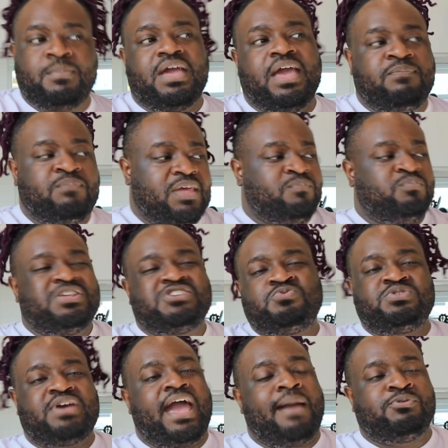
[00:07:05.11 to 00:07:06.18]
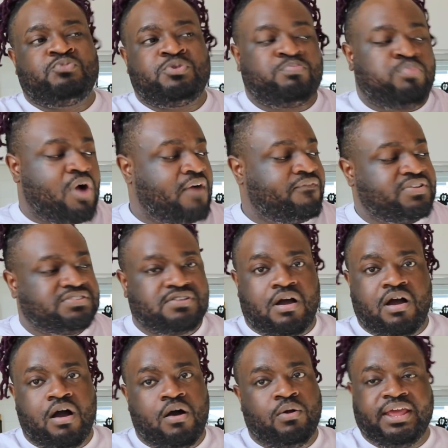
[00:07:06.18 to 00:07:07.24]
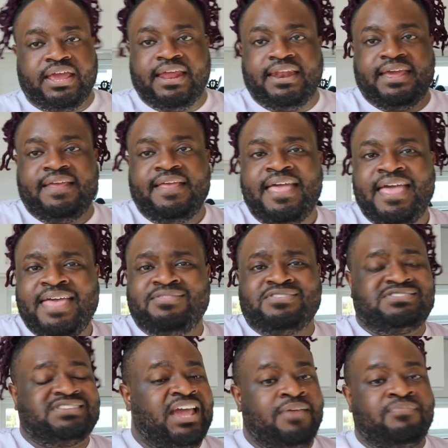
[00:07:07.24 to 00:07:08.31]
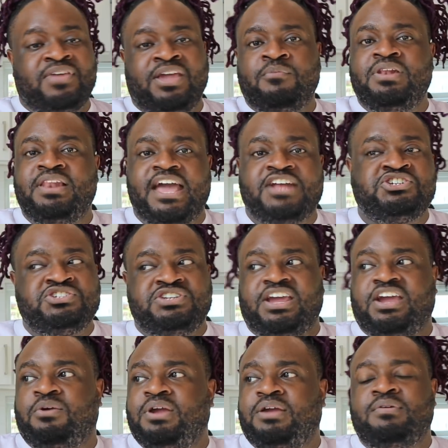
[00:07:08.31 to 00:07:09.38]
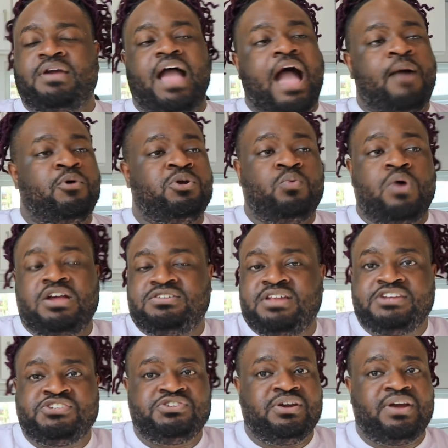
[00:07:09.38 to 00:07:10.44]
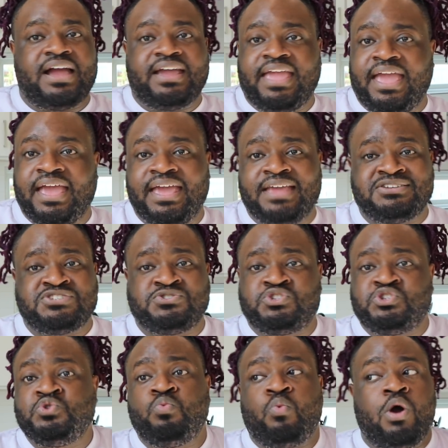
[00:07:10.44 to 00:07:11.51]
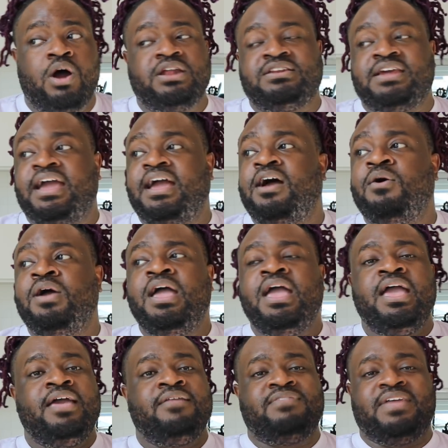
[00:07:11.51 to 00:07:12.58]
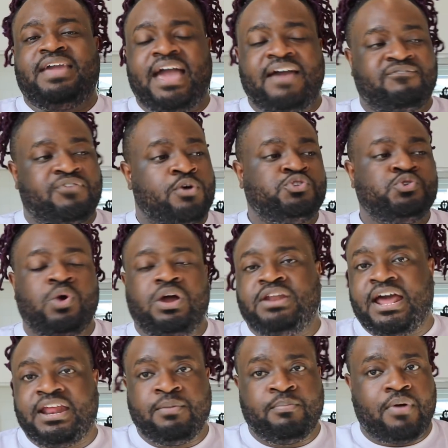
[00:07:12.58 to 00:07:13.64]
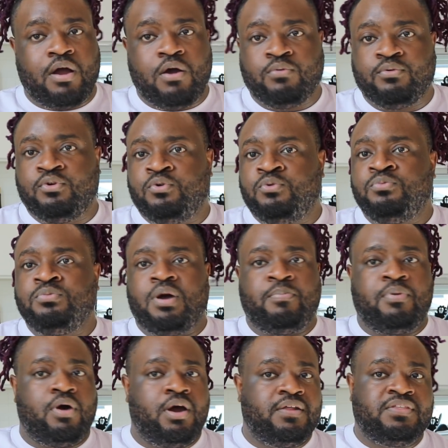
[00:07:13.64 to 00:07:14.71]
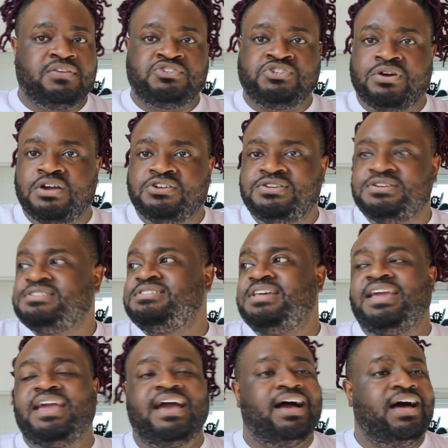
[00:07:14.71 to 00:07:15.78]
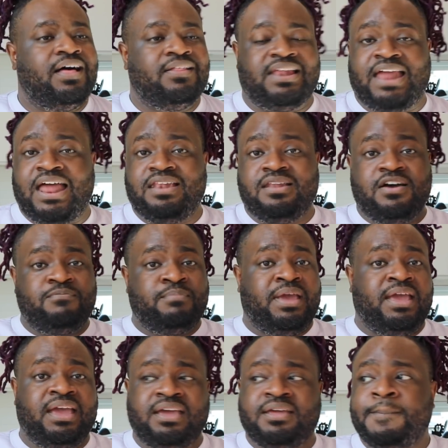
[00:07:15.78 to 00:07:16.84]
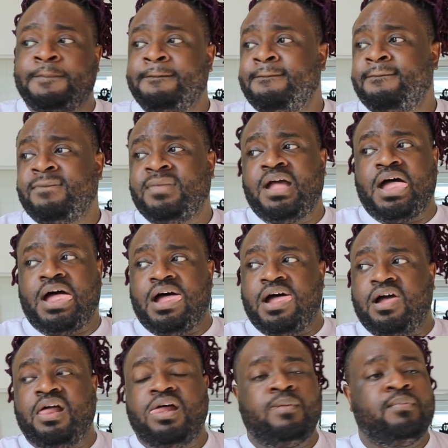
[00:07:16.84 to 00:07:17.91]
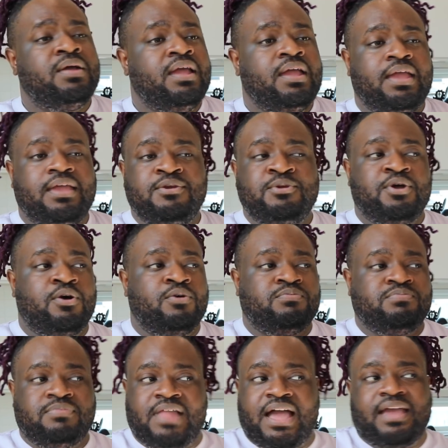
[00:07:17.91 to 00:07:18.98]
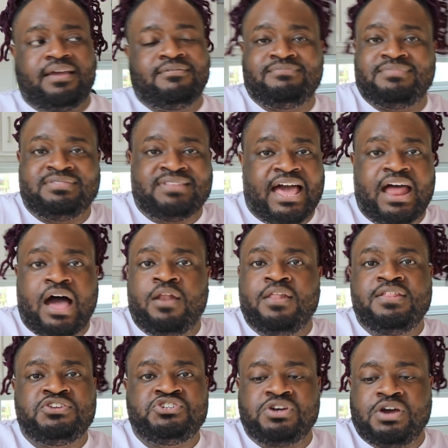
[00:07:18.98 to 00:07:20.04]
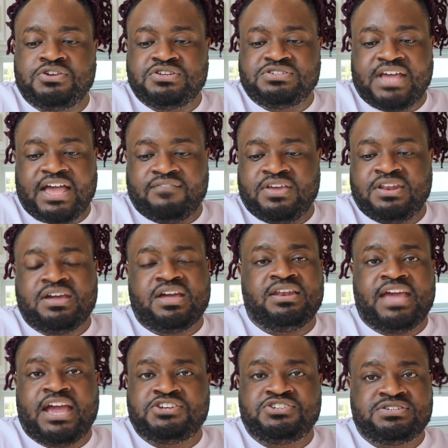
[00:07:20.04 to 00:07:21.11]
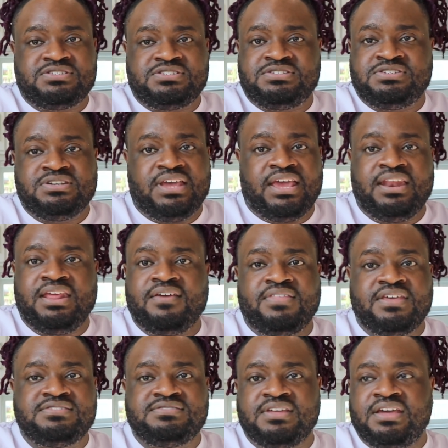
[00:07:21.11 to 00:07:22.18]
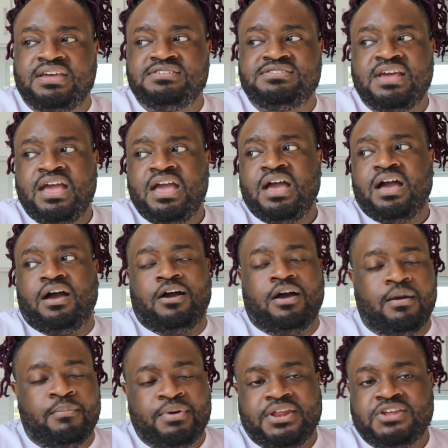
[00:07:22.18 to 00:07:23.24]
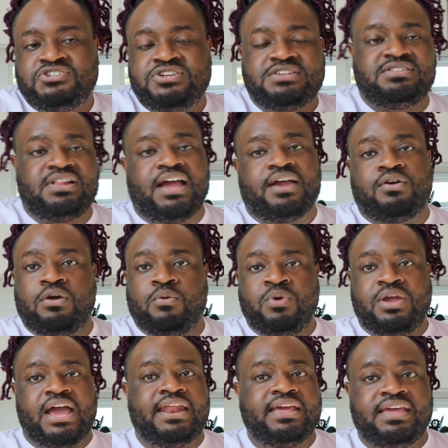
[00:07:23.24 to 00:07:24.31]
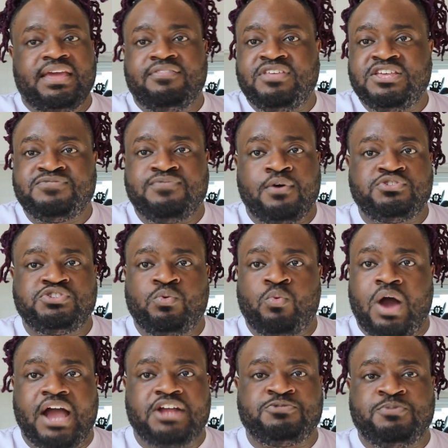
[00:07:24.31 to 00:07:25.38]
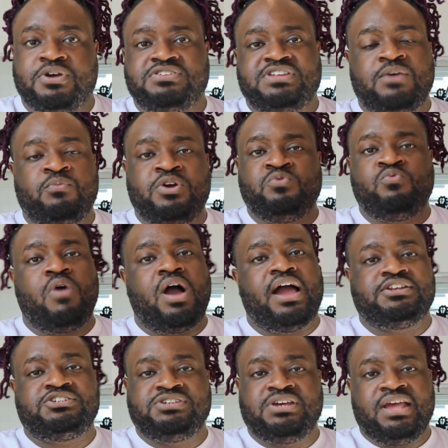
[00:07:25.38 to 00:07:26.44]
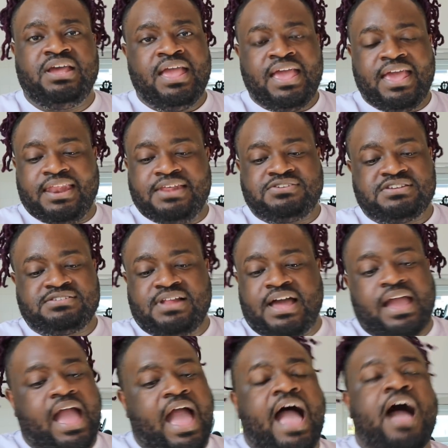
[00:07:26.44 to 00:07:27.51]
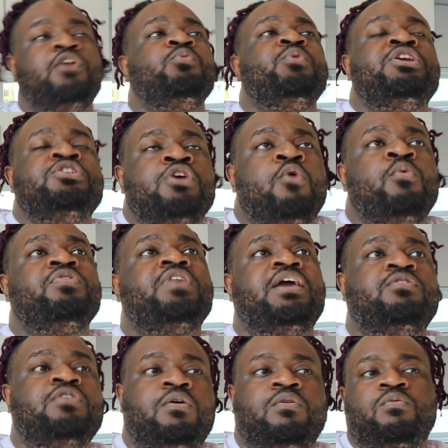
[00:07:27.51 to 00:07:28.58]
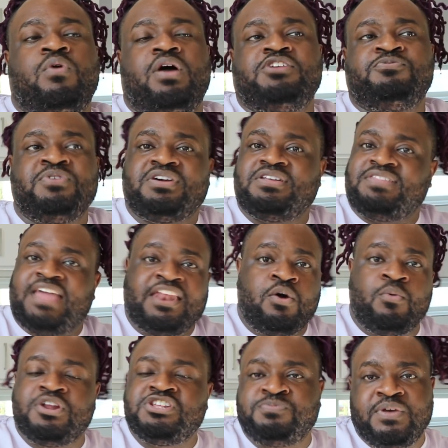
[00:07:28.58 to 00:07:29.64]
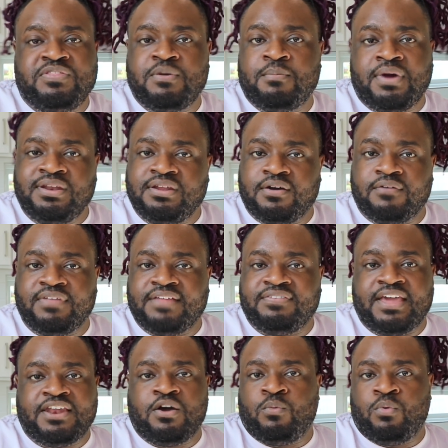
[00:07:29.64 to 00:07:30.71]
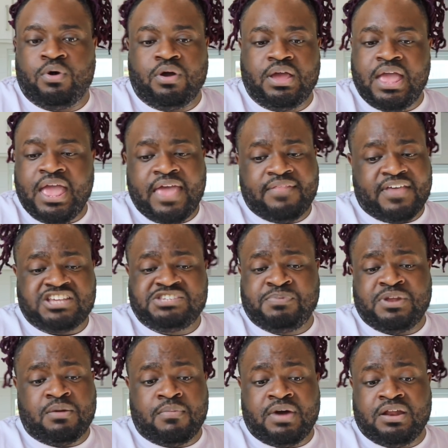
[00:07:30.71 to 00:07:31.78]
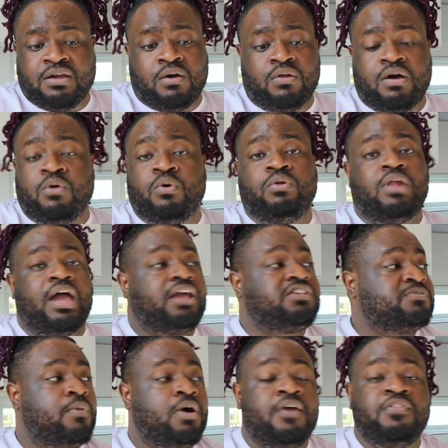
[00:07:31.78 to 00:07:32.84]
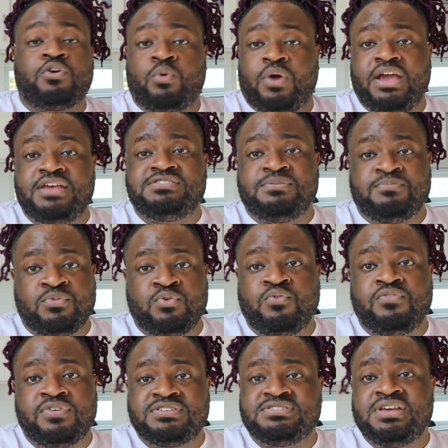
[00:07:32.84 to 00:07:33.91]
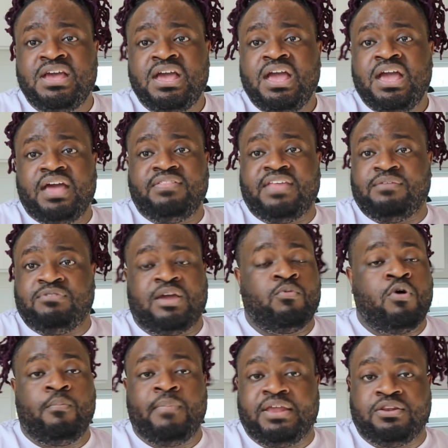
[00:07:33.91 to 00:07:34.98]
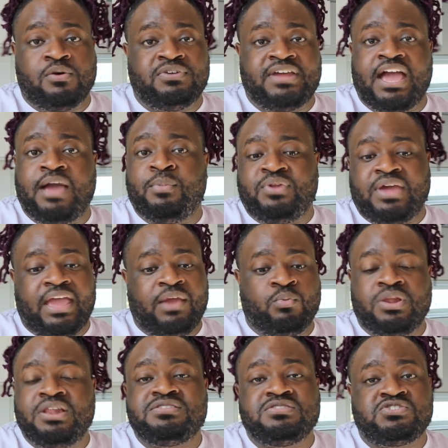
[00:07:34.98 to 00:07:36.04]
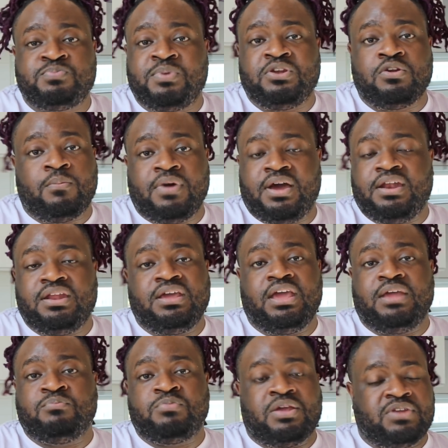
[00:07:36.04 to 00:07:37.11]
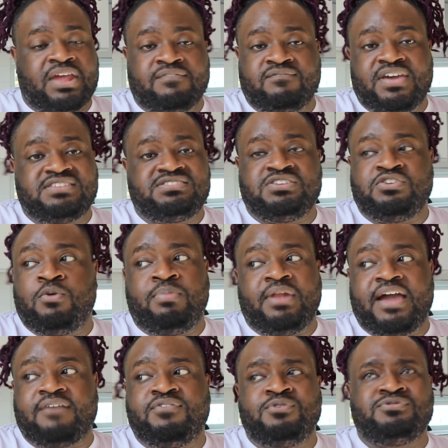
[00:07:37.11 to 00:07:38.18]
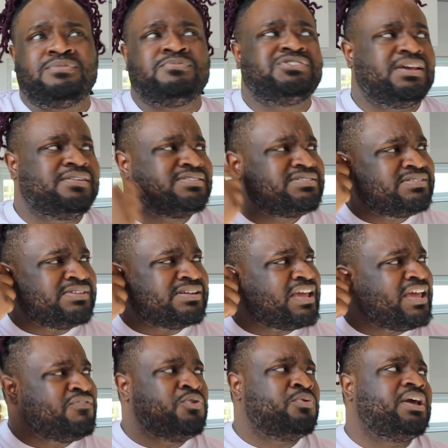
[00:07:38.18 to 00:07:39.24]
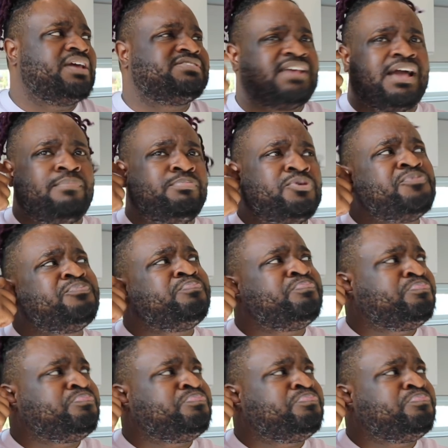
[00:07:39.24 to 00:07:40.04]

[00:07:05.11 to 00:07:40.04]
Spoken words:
And this will happen with Profits Are All In It. Same thing with Legendary. I want to watch Legendary. I can't. It's just too watered down. They got folks who are not in ballroom, a part of the judges. They got all, and I love Megan. You know, like, not all of the judges have any connections to any of these things. But it's just like, girl, we got to get these folks to watch because they wouldn't watch. And it's just like, how do we know they don't watch? Because they don't want to spend the money on that. They don't want. They're spending money on like some other crazy movies that they won't make no dime, but they ain't willing to spend no money and invest in no black folks. I'm telling you, to give you an example.